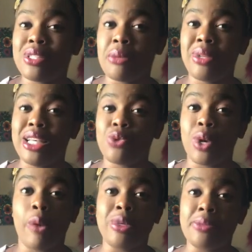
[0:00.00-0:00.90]
someplace
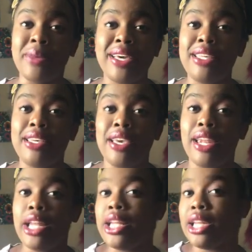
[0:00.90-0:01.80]
where it was money and
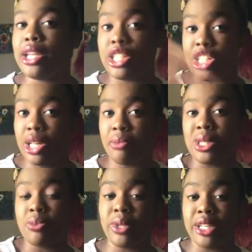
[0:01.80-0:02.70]
they needed shit to be
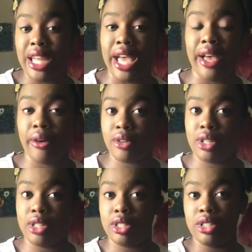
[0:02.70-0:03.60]
split down,